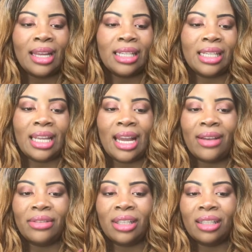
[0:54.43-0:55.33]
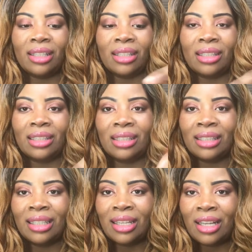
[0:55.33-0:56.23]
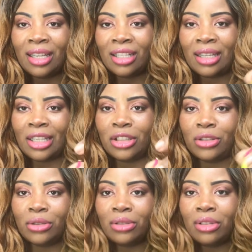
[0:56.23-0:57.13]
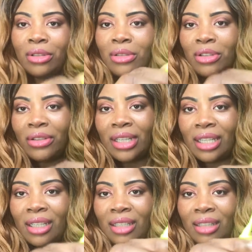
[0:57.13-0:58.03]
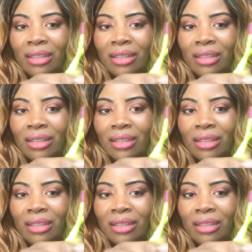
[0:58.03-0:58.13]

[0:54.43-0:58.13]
And then they have the like shoestring